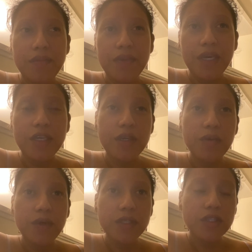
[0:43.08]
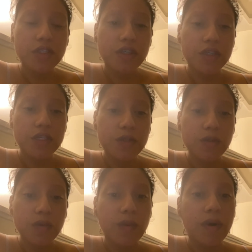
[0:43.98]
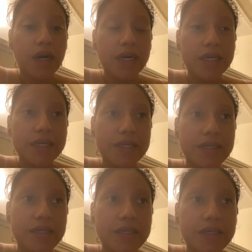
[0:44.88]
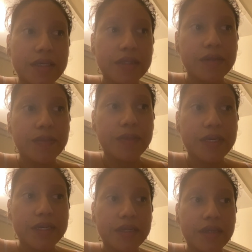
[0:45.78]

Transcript: He was starting to walk a little bit.